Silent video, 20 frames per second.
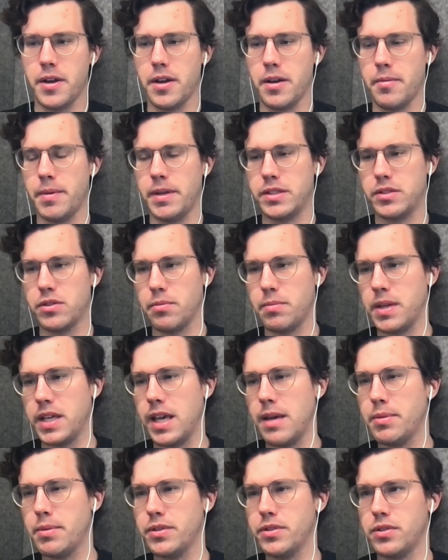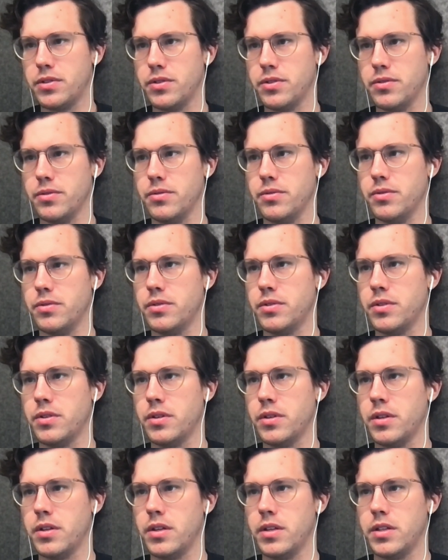Um, and so being able to
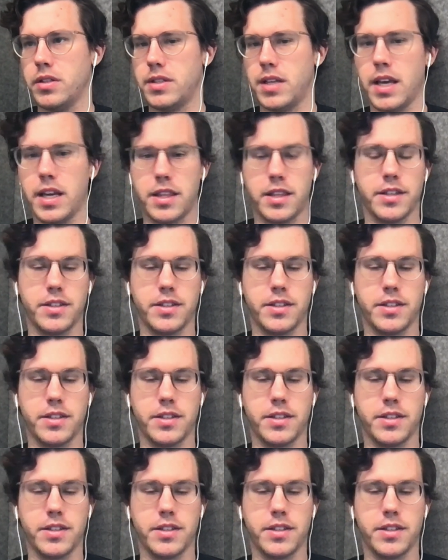take